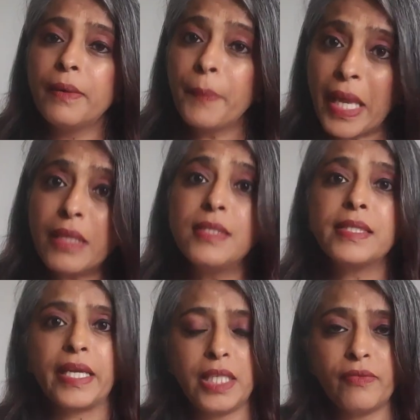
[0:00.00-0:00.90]
make
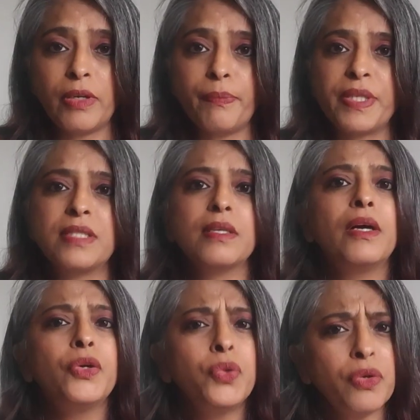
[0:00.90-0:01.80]
design developments,
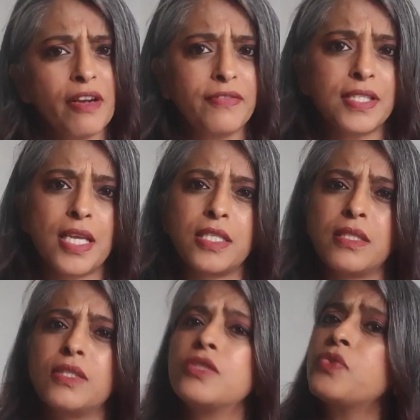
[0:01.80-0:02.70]
do rough
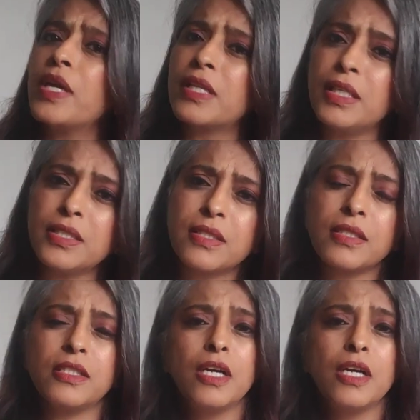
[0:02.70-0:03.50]
sketches, do at least